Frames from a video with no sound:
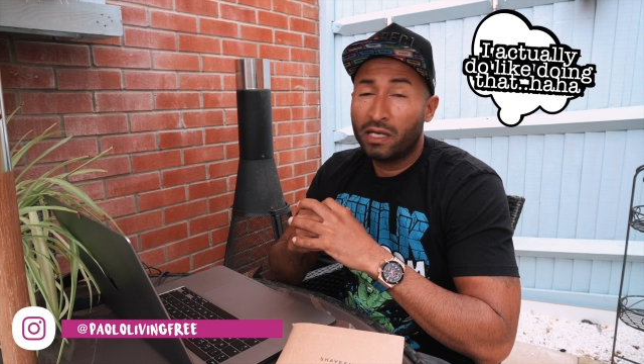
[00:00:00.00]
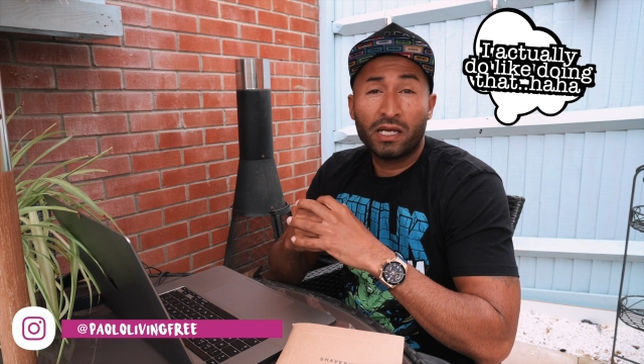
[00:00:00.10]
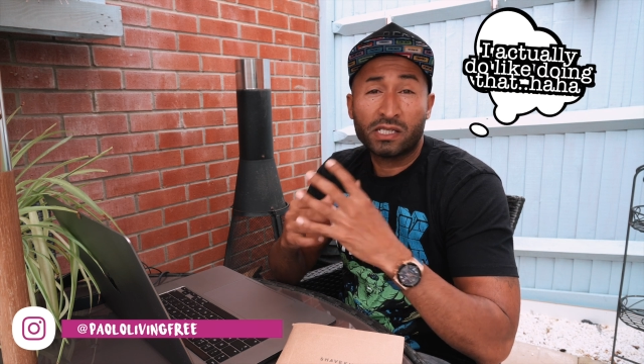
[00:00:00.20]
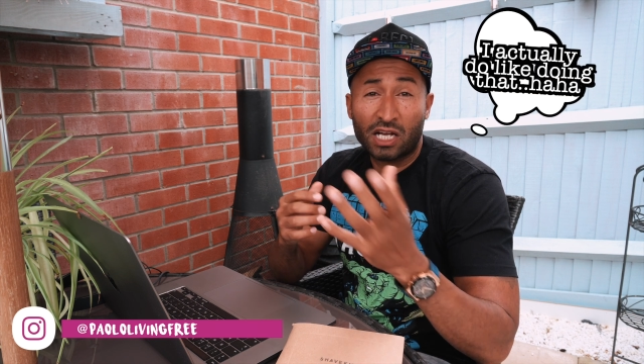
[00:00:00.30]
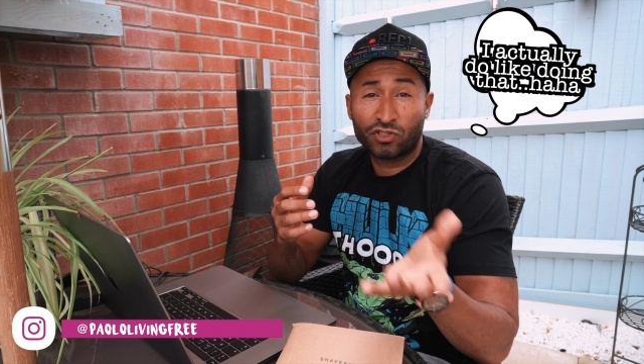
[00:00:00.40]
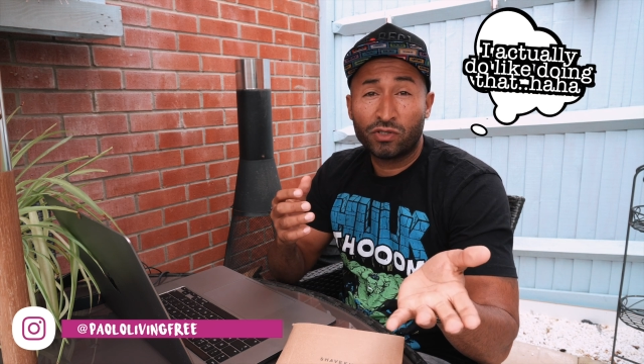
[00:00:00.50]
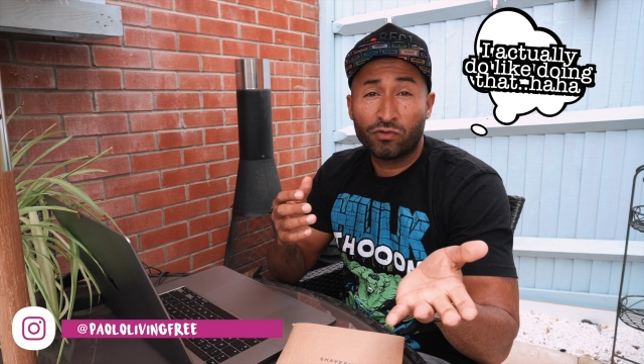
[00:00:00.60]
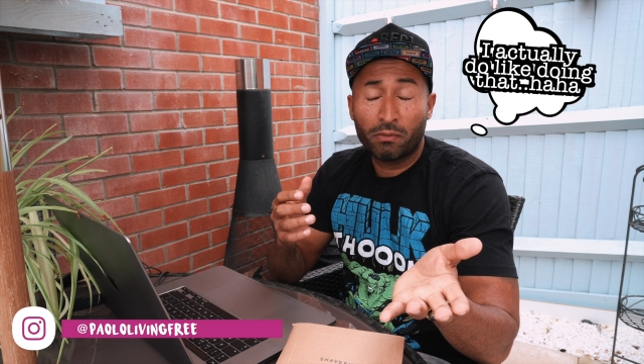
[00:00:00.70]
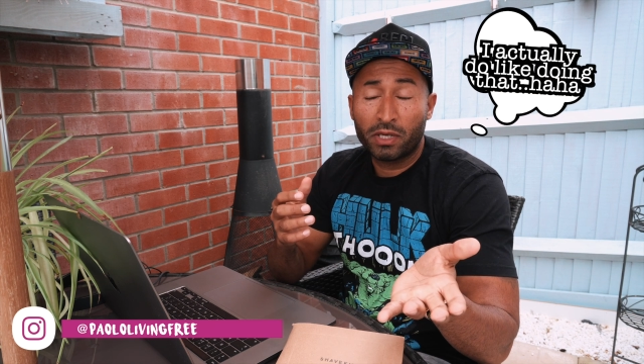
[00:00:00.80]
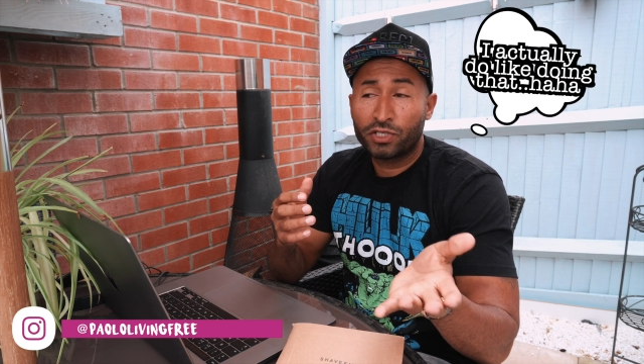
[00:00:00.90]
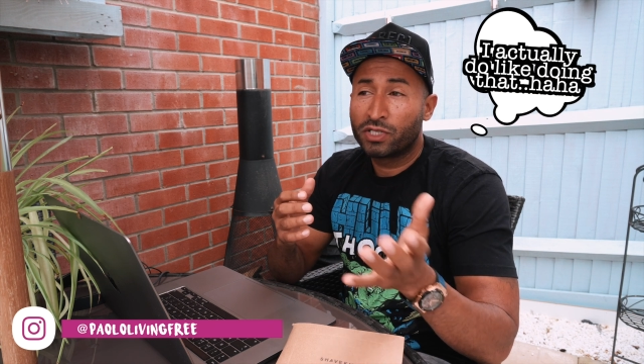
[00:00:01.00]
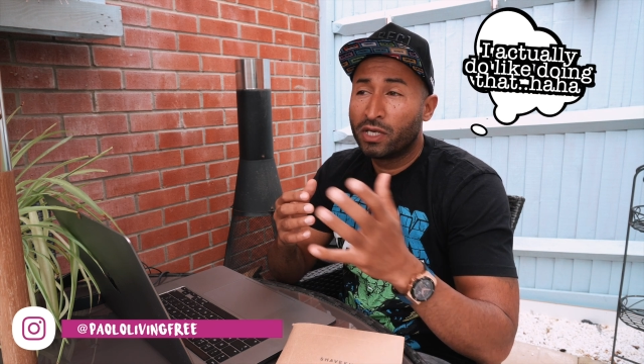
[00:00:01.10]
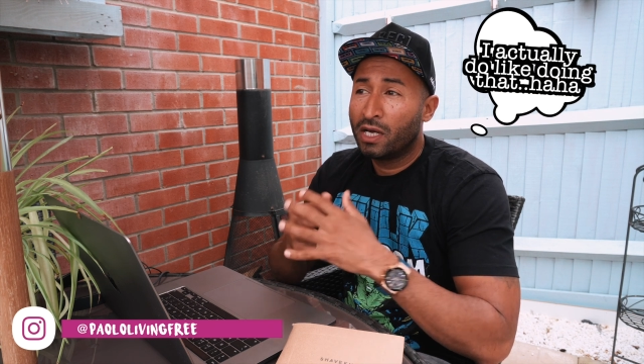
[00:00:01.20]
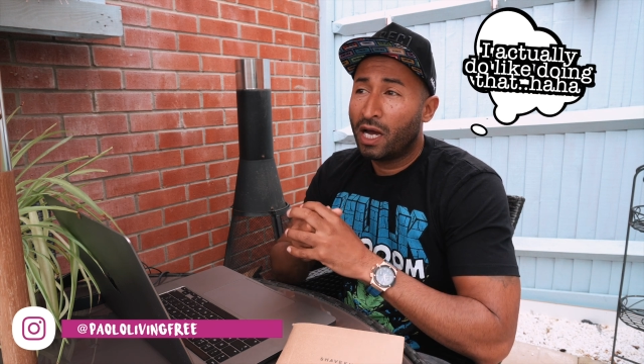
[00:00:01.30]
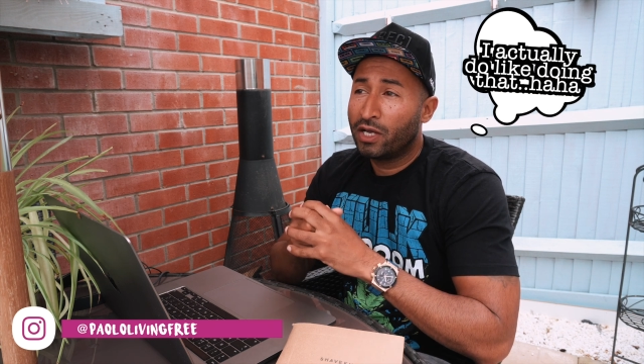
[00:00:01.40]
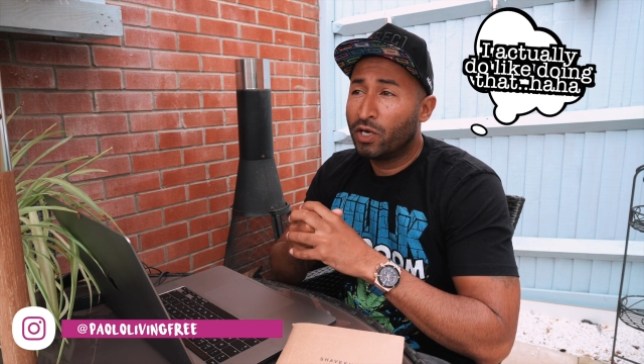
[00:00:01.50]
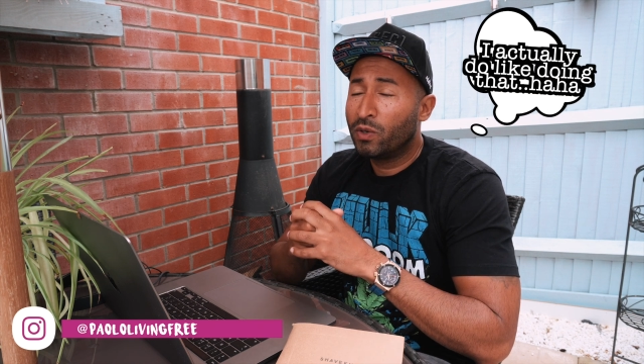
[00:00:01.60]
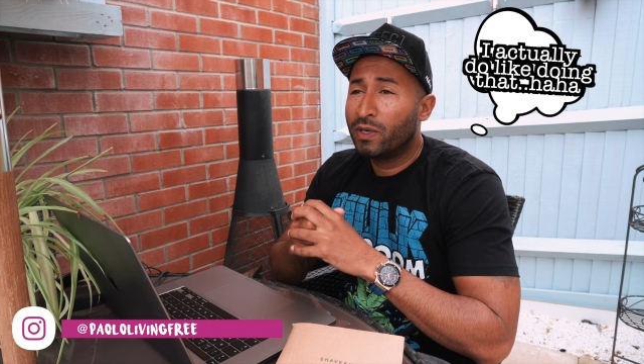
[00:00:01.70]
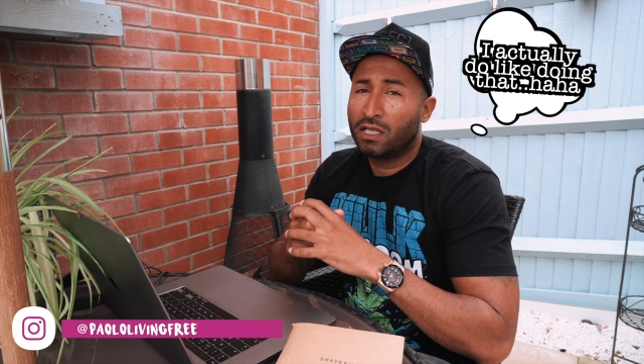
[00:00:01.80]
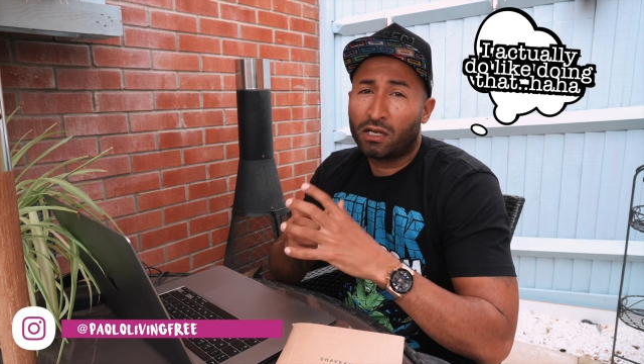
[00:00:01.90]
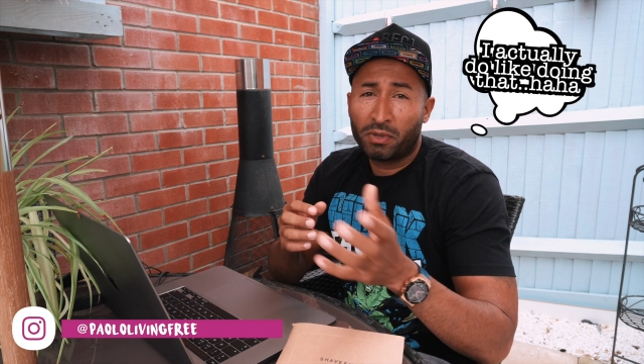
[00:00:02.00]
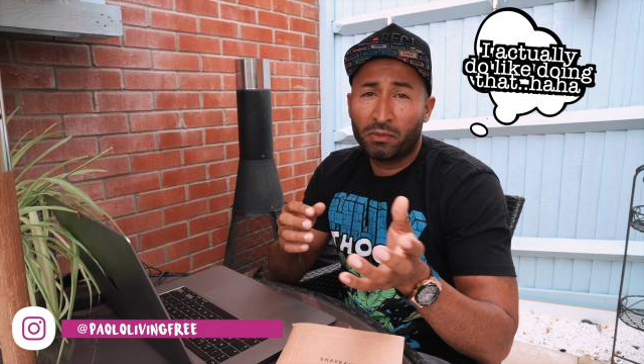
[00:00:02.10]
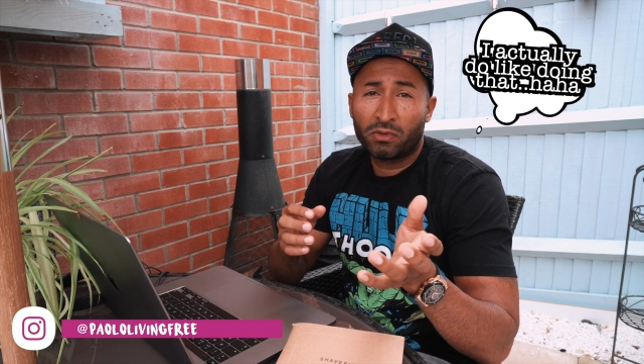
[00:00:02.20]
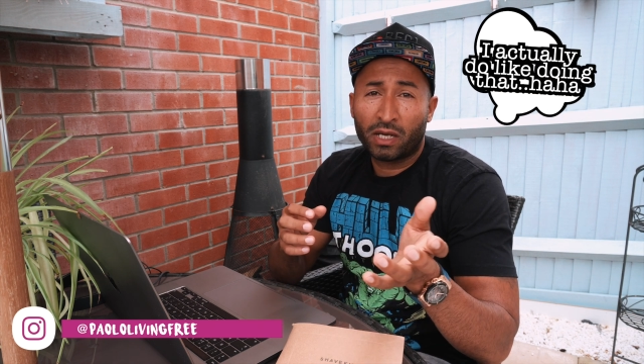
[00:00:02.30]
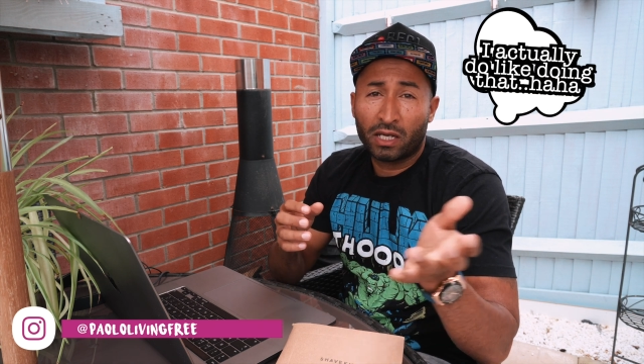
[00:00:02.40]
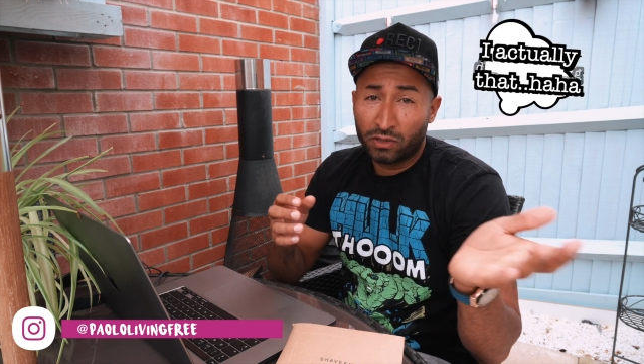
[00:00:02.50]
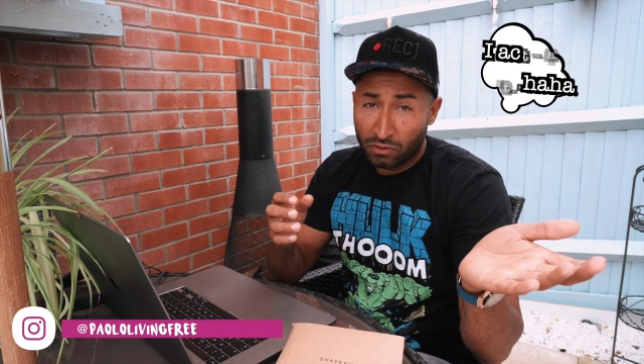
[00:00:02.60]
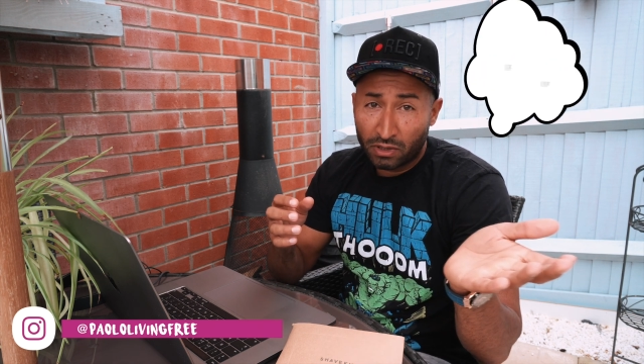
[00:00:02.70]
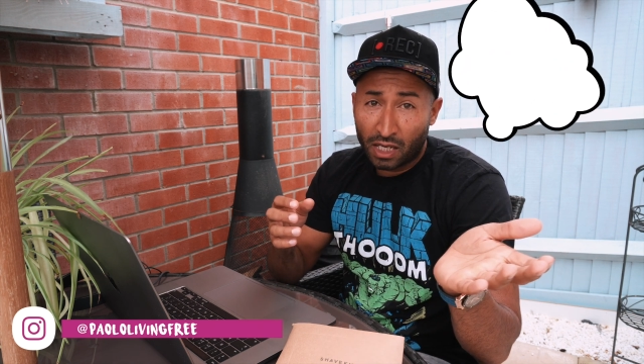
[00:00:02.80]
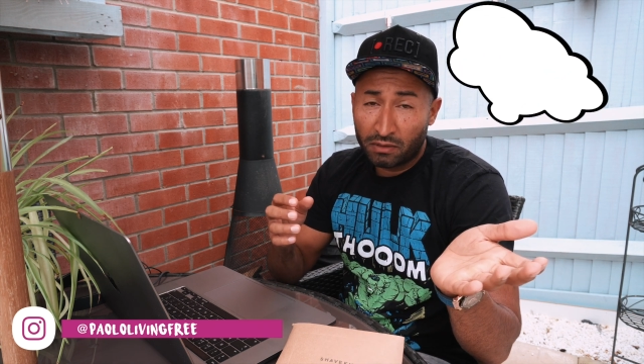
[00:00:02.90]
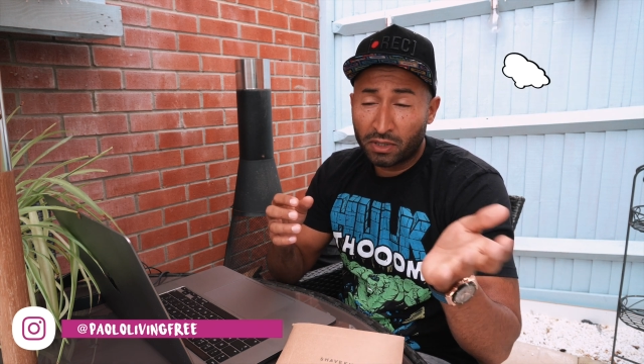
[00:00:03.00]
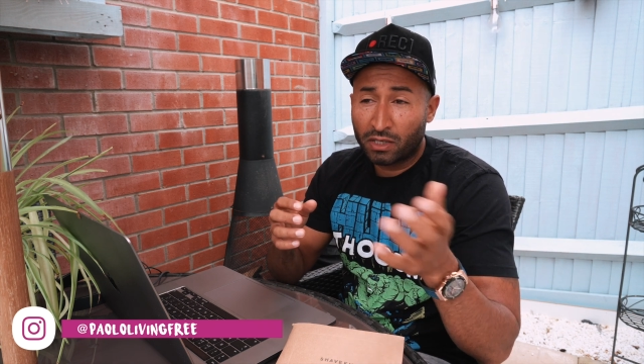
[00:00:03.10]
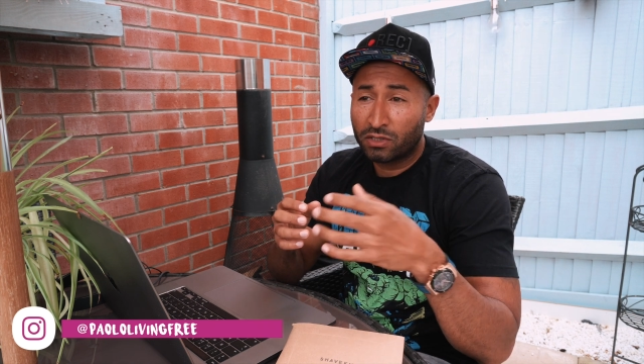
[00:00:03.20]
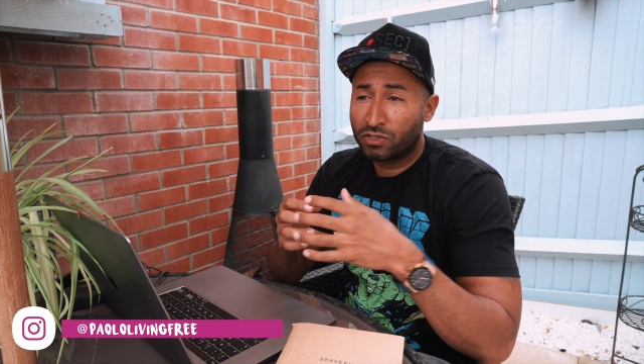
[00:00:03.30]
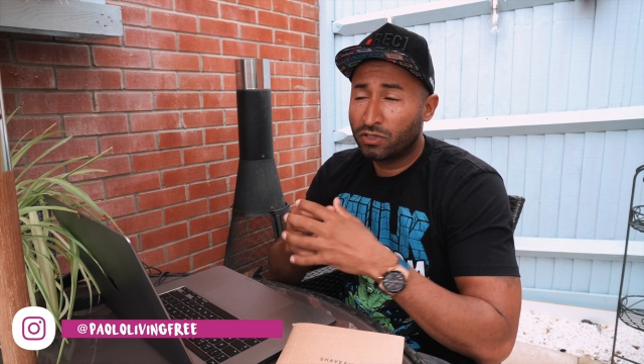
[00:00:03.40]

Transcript: It's actually rubbish. I know a lot of people can do that because,